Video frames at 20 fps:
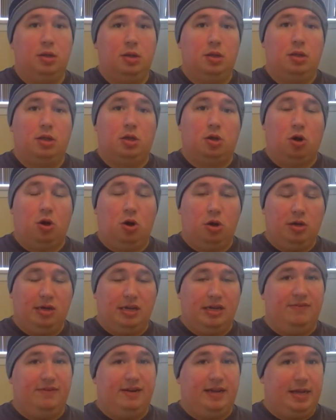The car
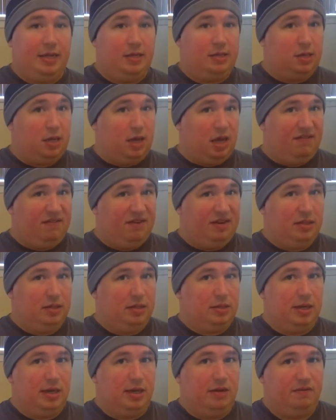even has an oven
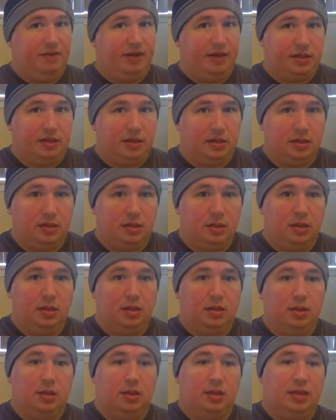inside of it.
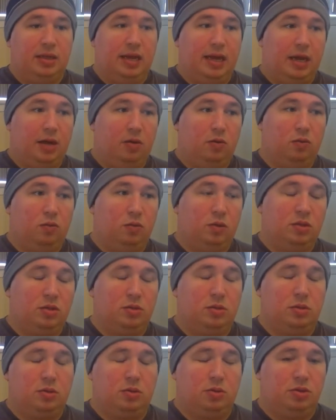Now, what's
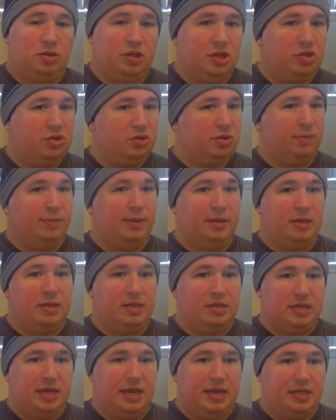of course interesting about
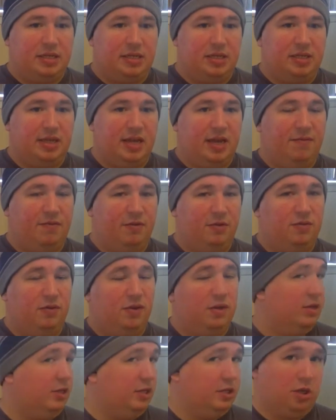this test is that, first of
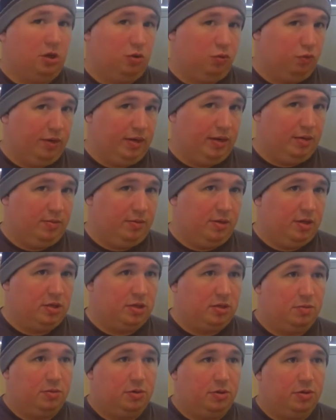all, it is on random
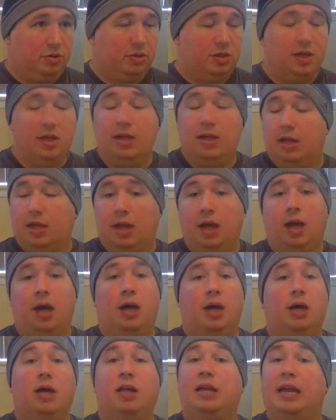customers,
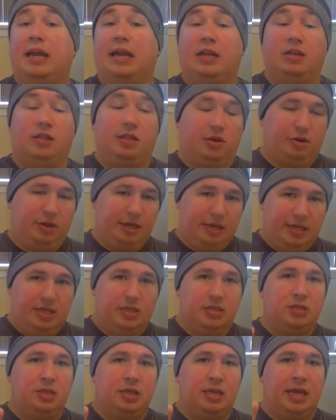uh, and there
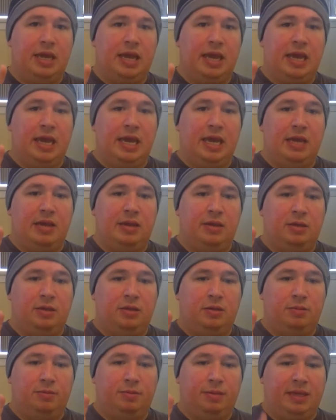is a
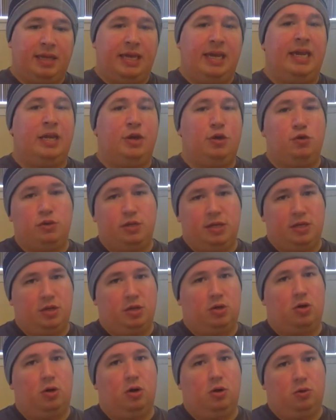mechanic who's in the
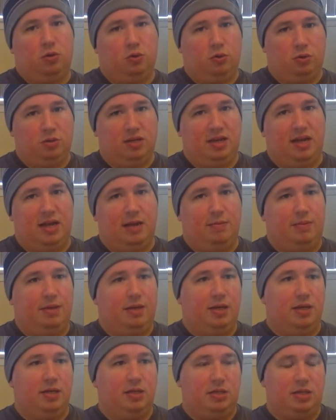car the whole time
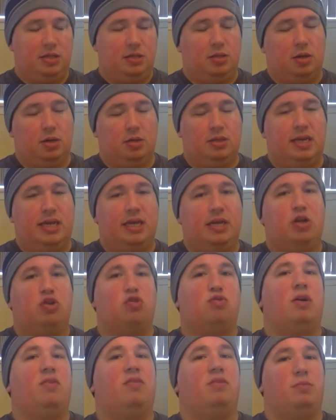because these cars cannot
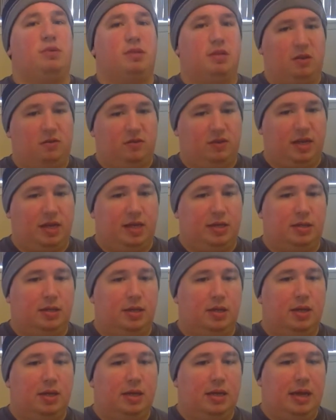drive themselves yet.
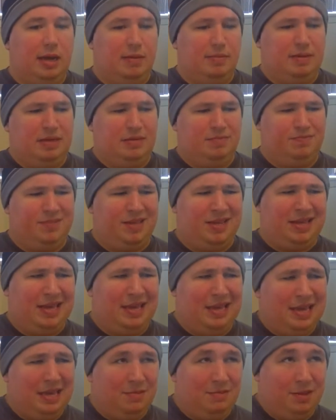I mean, they
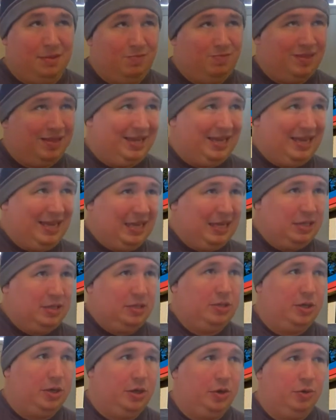can, but they can't,
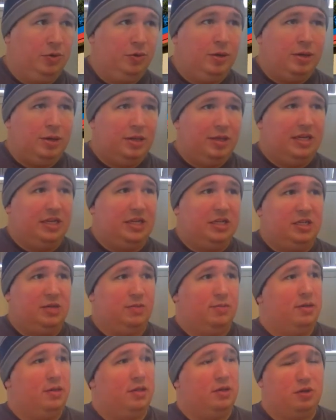so they need
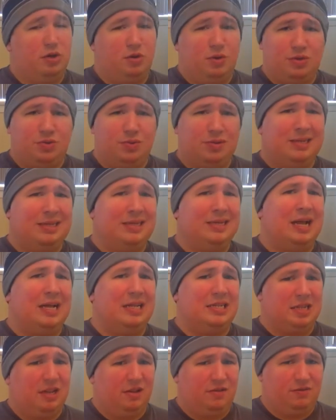someone in there. So it's really not
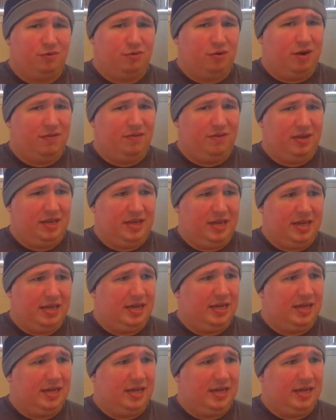self-driving yet.